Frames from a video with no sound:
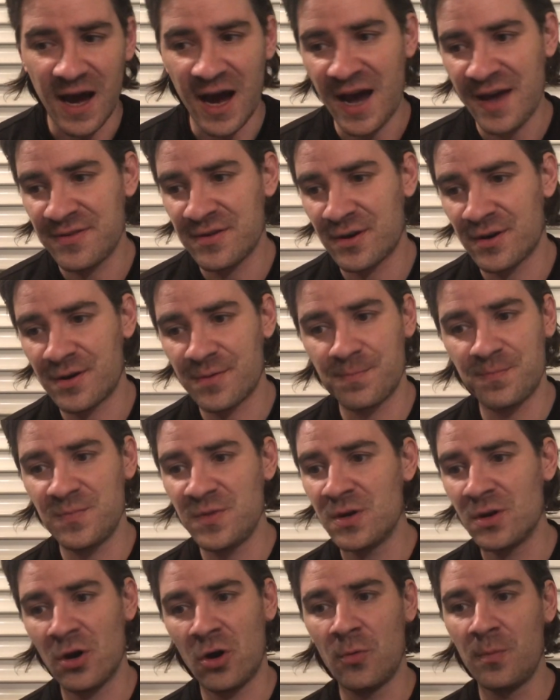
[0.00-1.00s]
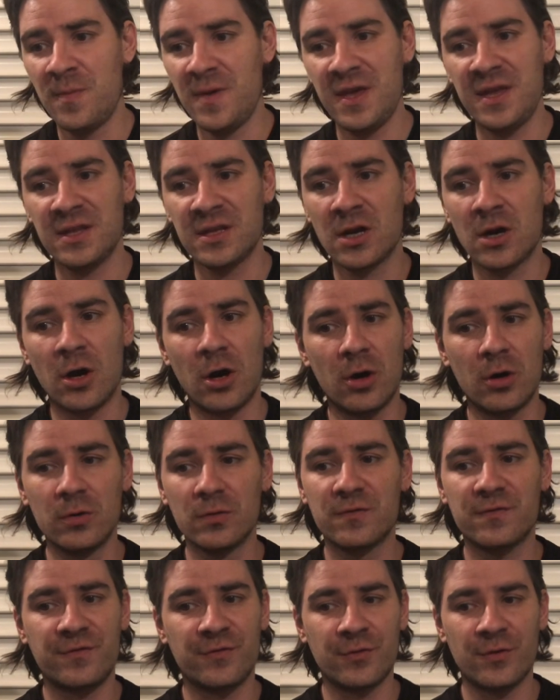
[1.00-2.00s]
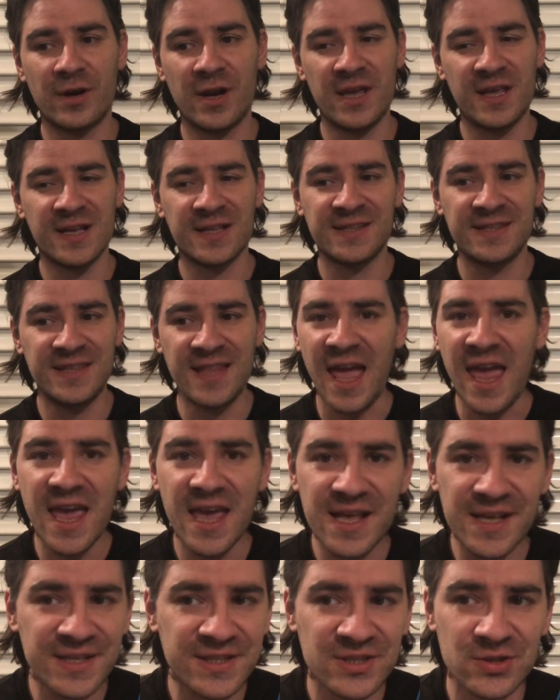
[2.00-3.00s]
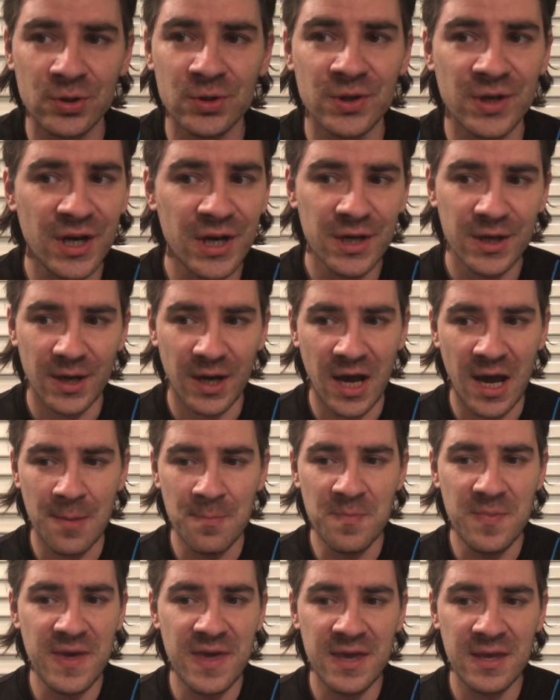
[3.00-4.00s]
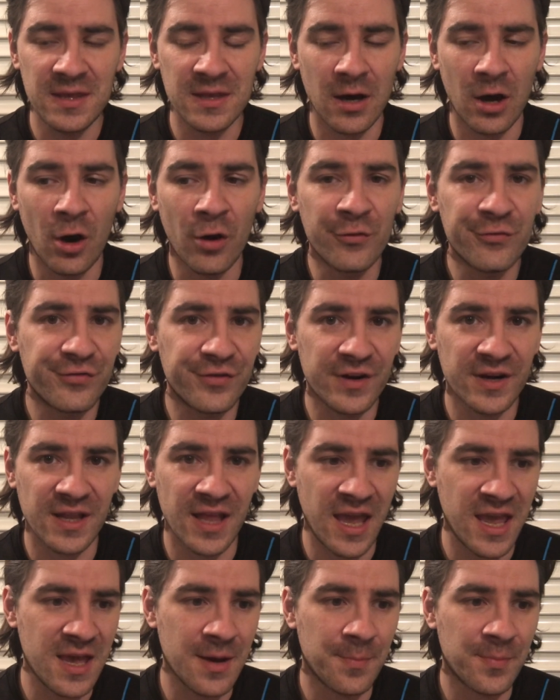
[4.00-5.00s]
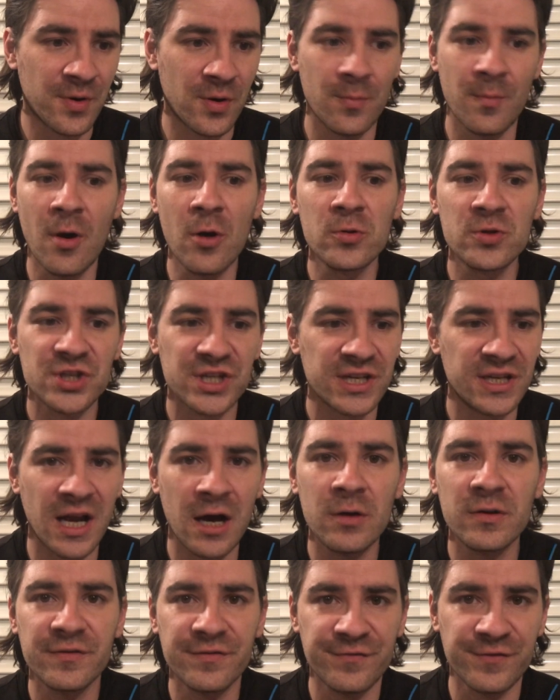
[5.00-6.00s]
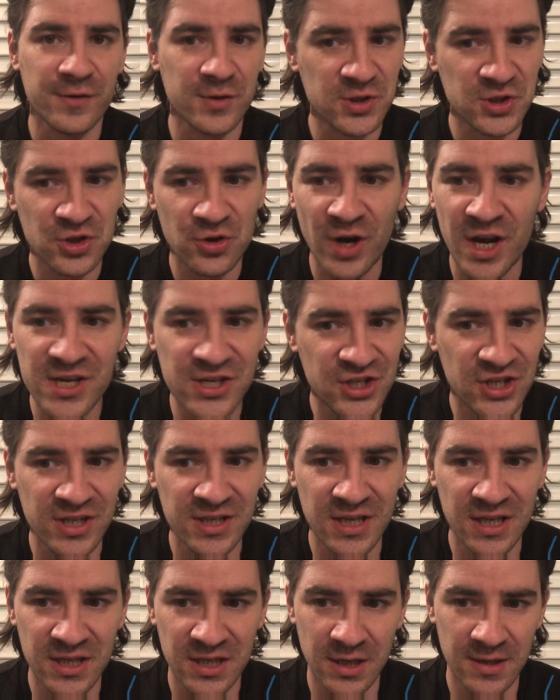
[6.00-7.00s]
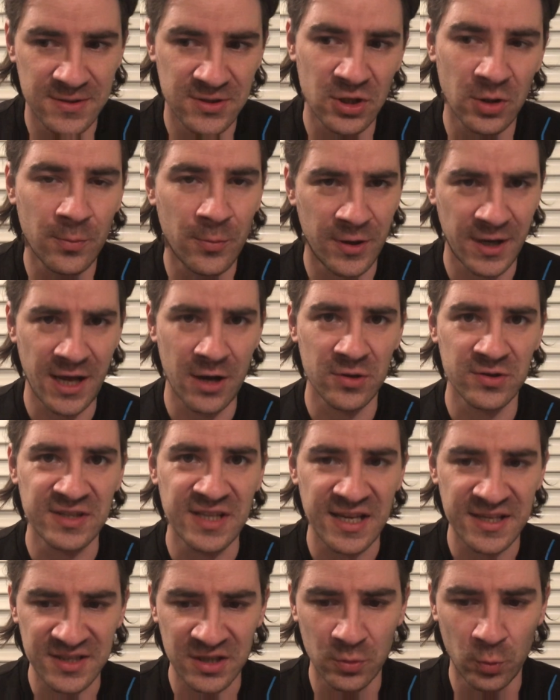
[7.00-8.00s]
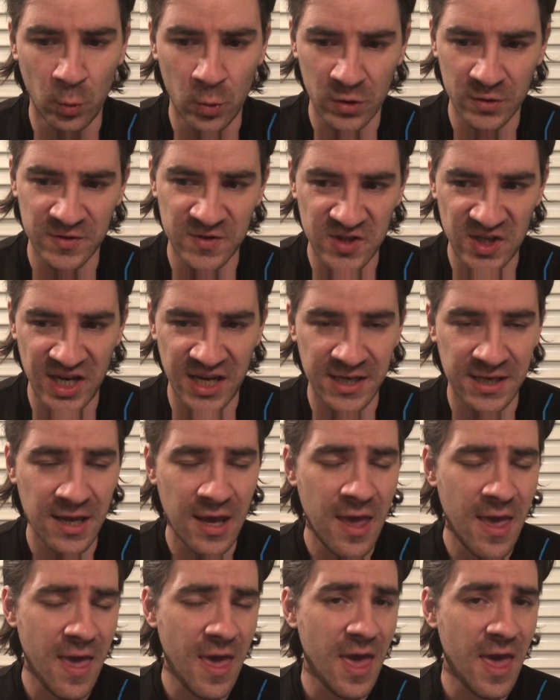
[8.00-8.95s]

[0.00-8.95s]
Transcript: either you know being called for a, a date or uh, being offered a, a, promotion out of frustration that someone else doesn't want it